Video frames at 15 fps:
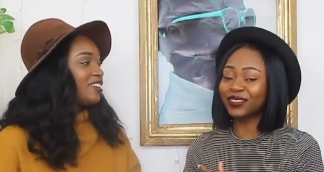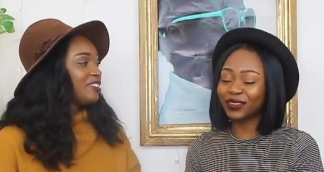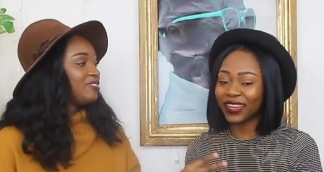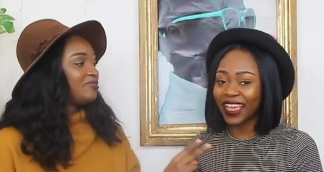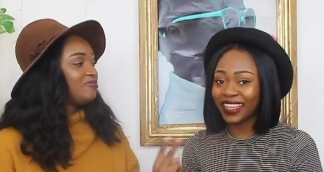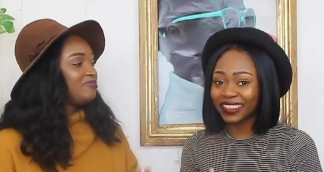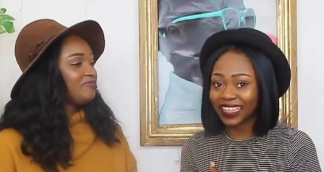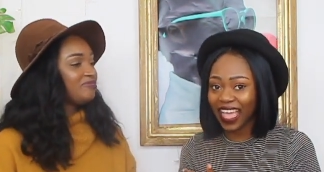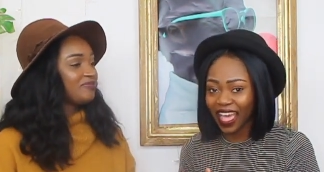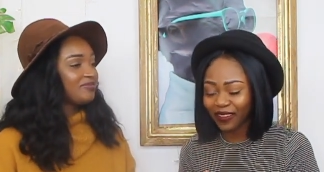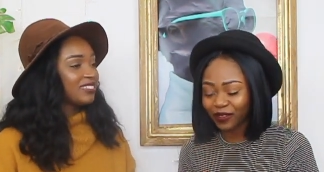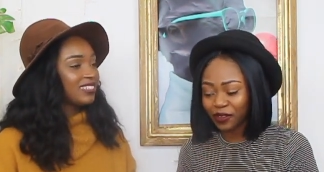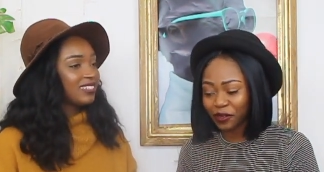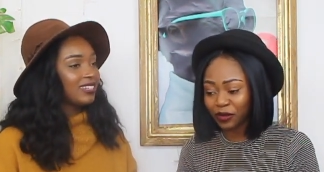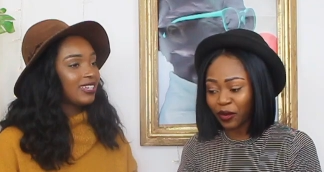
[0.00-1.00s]
Speaker 1: two days
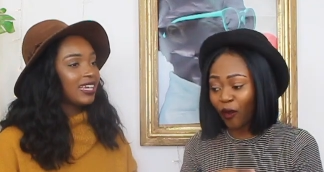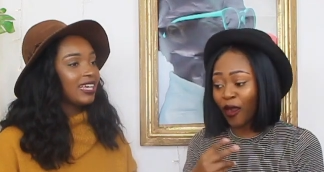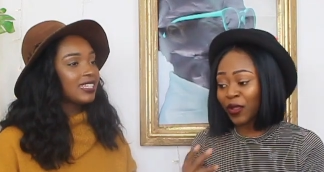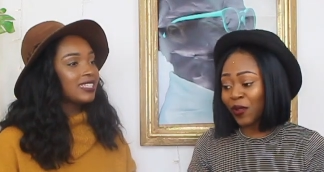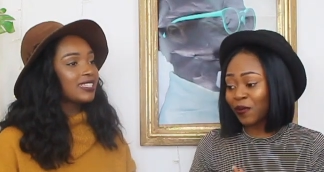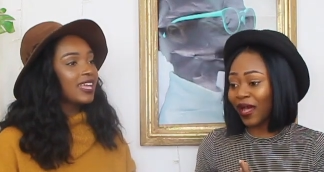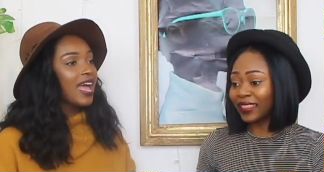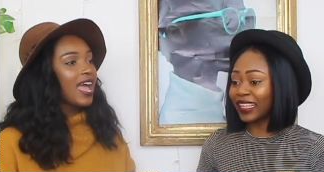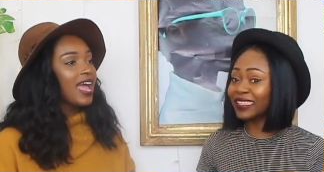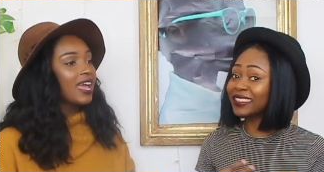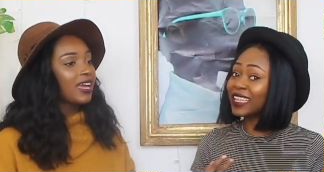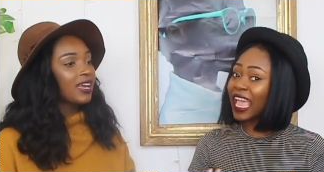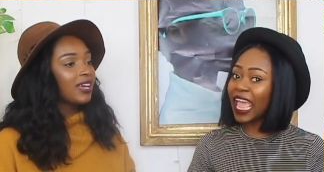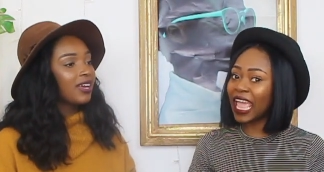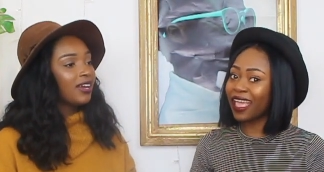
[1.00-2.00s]
after are you about the
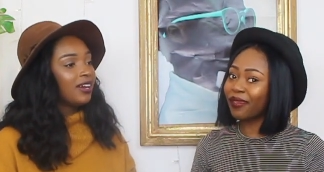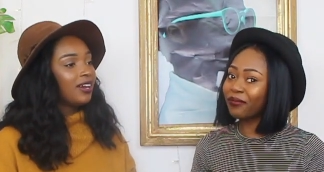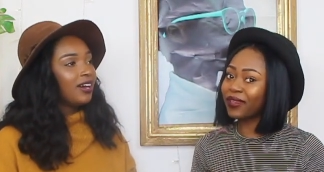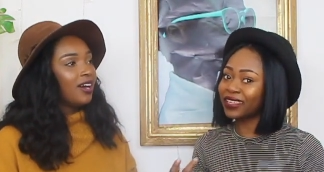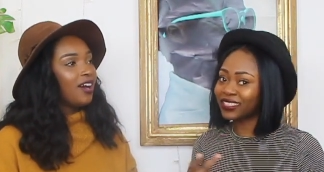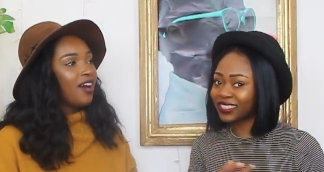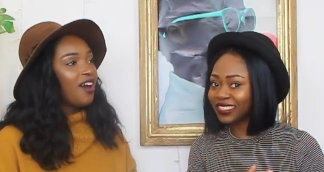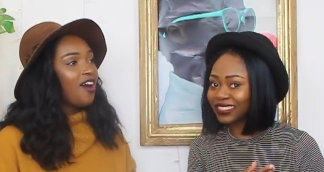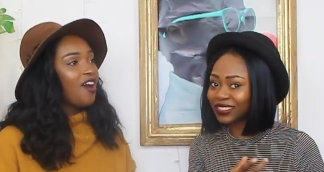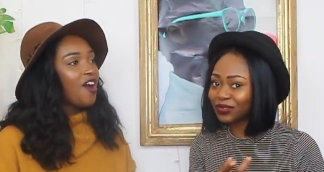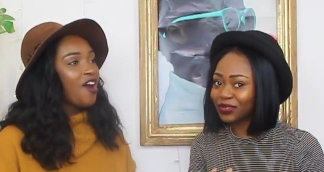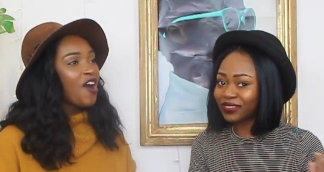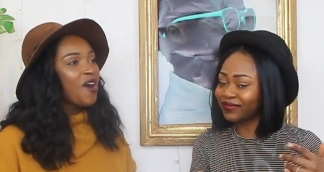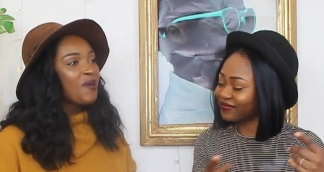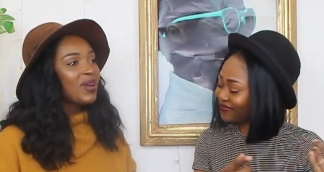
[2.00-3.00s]
same bitches
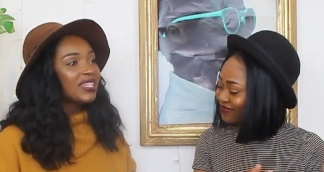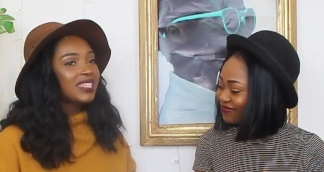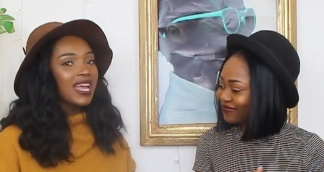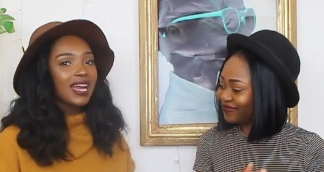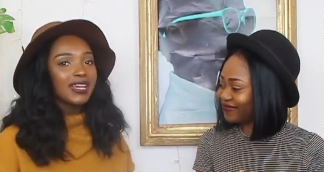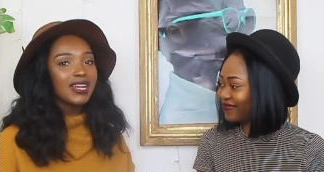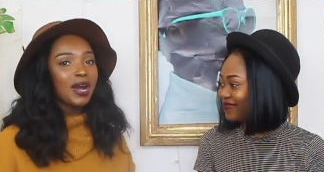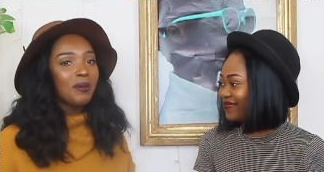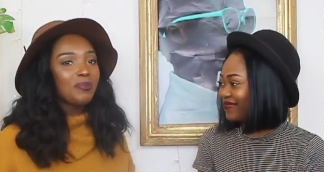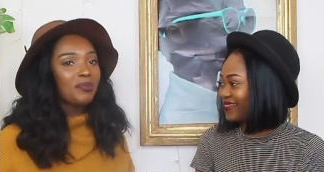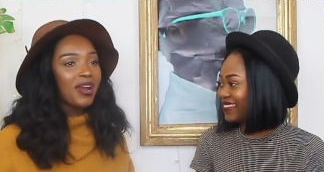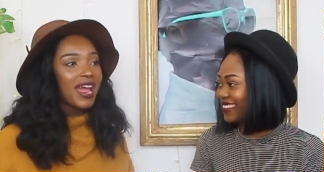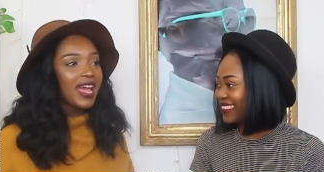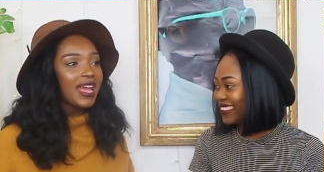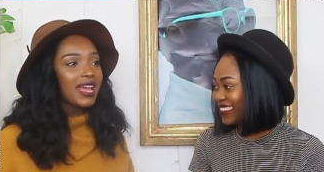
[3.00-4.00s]
Speaker 2: you Are we taking a
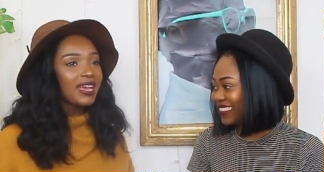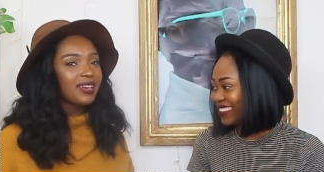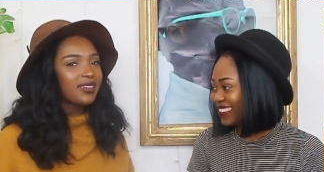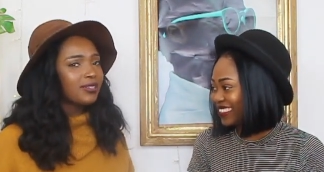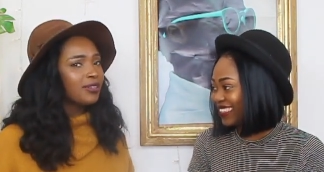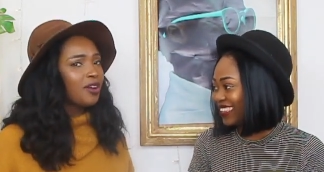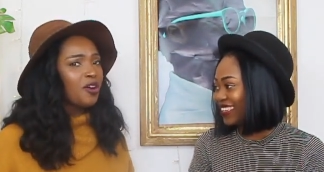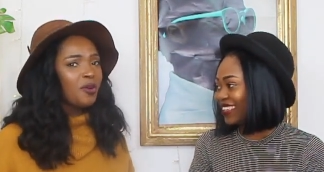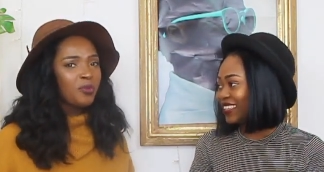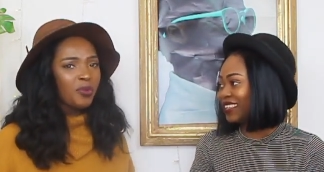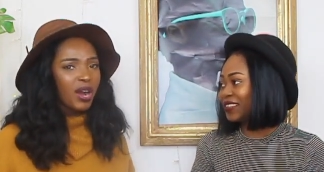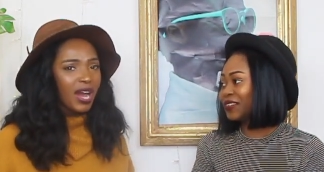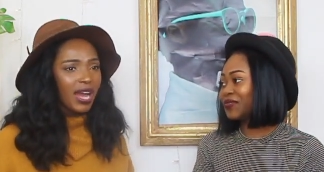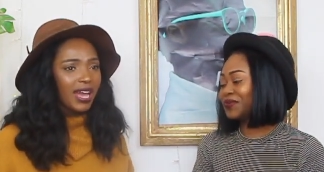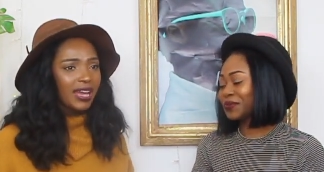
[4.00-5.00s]
break? Oh
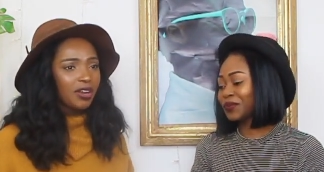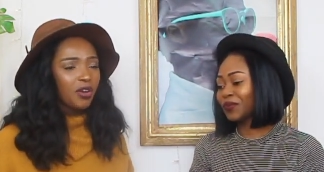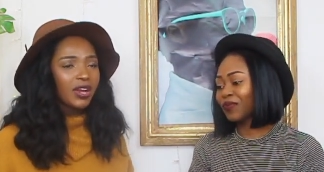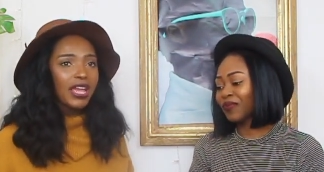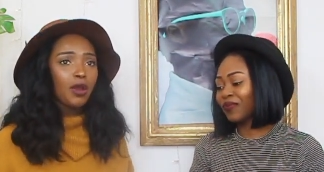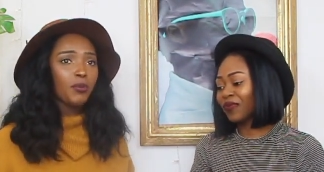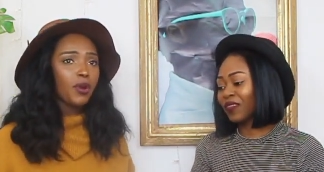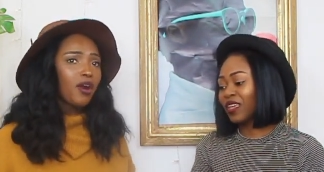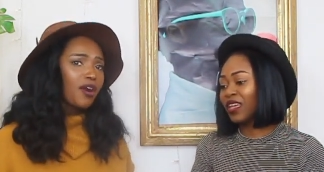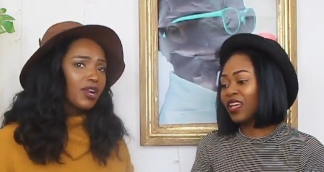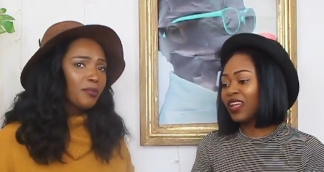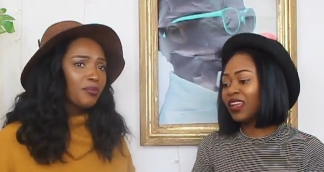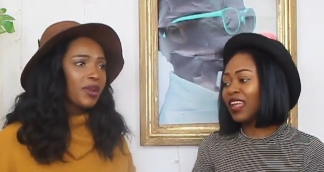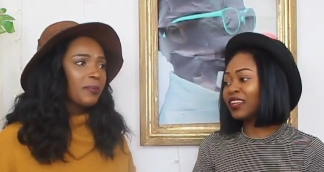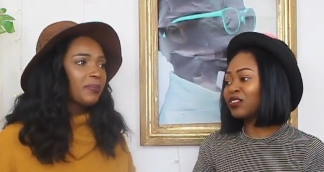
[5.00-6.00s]
what? Oh yeah, we're
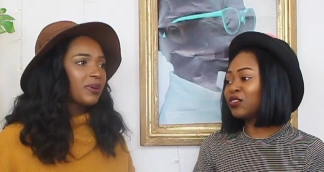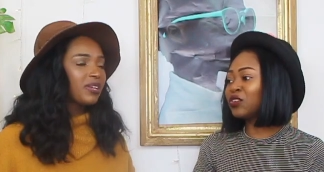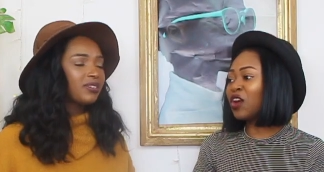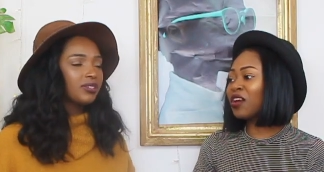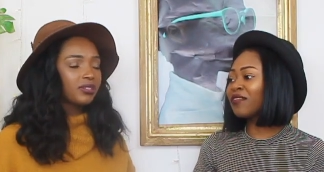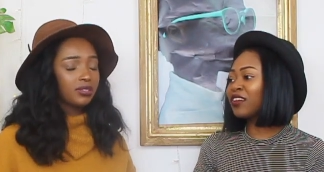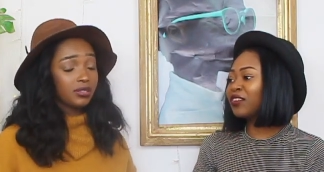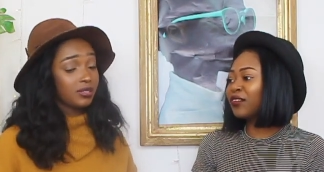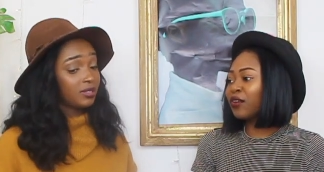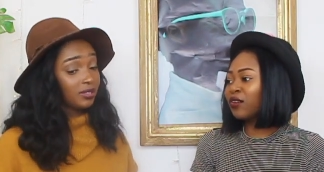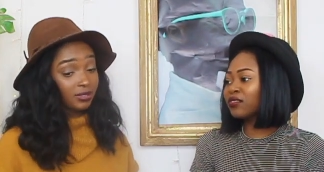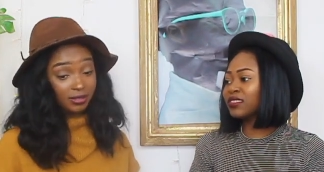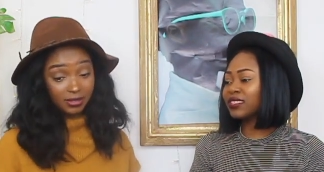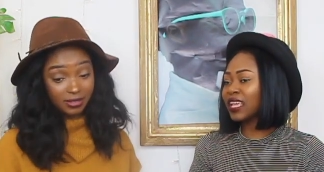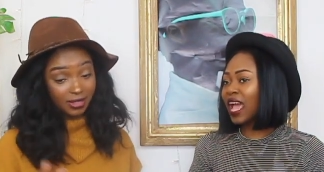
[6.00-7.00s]
on a break. Like, but you
Speaker 1: don't even
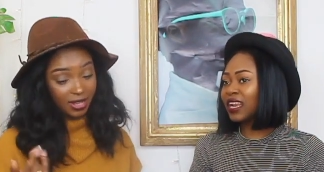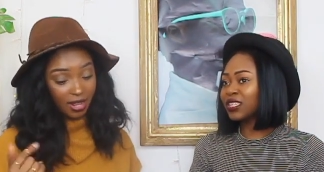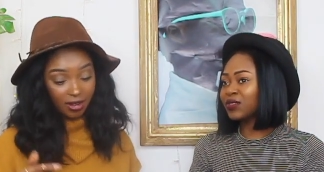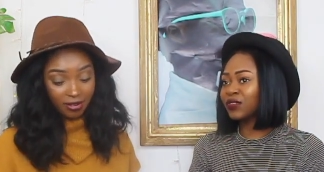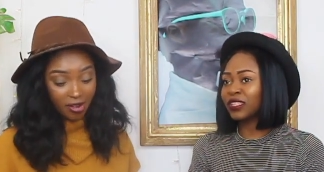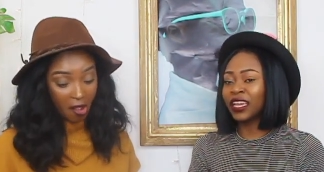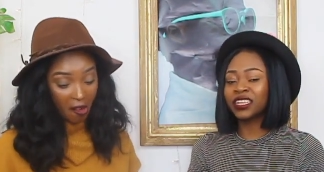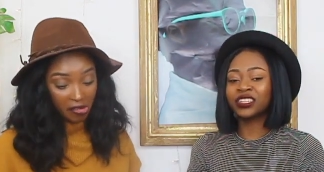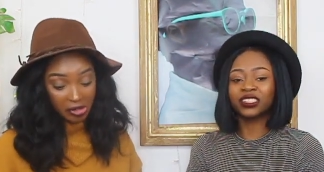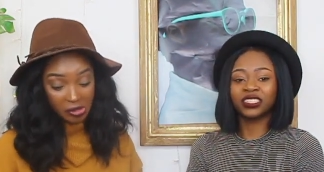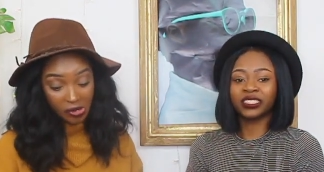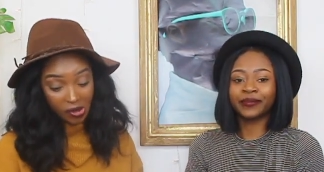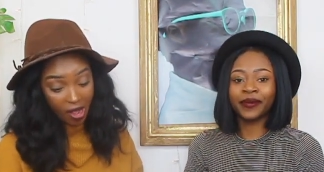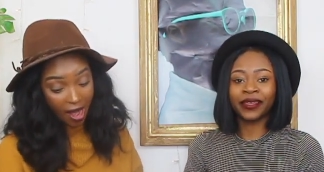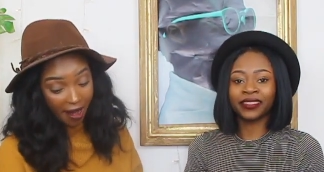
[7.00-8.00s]
know status
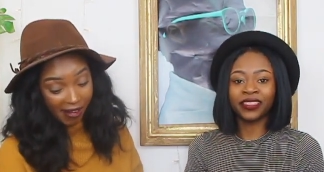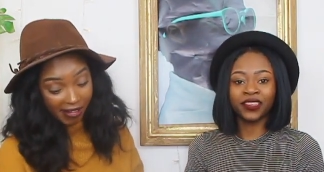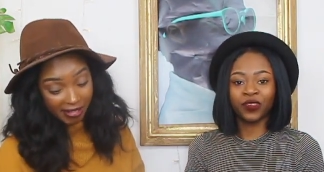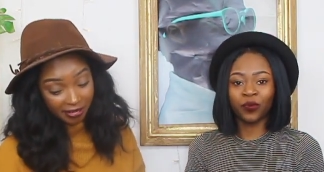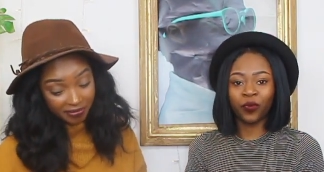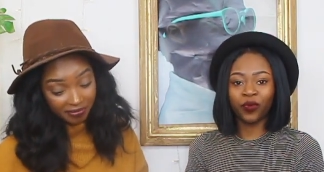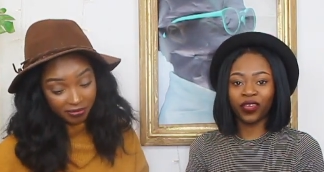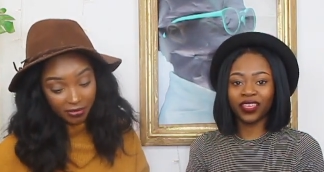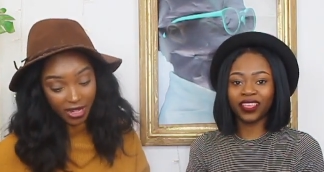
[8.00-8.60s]
relationship at this point.